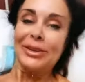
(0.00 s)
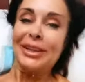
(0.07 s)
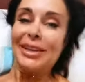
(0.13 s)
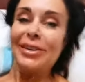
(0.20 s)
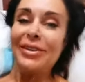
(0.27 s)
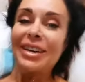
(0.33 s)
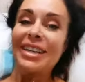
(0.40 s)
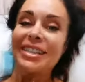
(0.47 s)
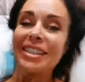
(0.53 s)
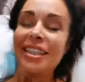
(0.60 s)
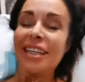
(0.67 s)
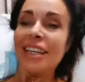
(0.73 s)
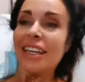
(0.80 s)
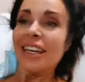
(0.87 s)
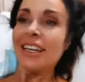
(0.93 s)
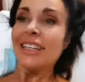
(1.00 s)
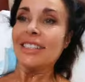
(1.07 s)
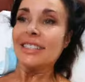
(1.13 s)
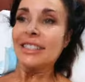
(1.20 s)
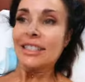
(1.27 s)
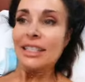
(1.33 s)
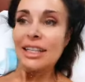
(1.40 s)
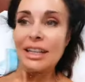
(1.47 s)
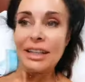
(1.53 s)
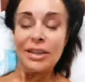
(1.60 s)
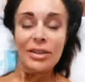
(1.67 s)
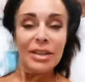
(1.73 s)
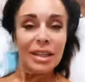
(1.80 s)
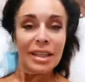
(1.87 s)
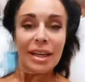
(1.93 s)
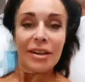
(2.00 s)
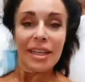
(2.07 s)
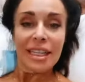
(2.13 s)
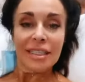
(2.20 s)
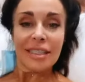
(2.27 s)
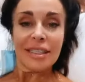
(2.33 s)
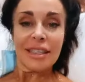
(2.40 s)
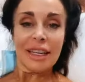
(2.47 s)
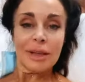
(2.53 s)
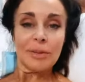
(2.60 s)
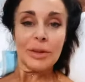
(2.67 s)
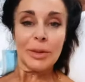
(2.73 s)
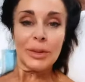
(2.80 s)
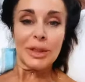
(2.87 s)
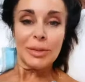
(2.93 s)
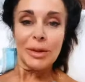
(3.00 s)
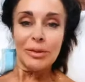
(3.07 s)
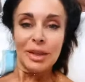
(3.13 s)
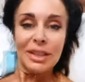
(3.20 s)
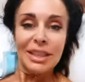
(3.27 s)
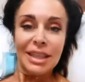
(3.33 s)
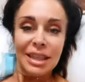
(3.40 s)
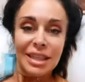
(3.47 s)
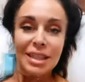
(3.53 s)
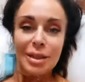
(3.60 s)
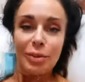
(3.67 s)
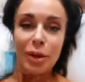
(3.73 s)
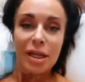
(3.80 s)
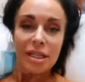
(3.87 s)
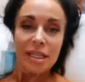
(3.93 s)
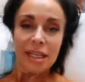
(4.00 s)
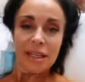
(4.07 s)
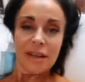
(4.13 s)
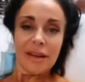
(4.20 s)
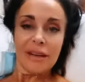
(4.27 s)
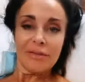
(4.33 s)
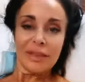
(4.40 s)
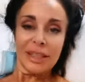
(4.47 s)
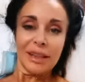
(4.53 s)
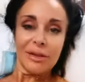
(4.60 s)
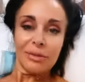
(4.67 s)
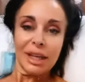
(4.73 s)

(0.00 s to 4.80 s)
crazy and a little hilarious that I'm supposed to be rinsing this spray tan off in three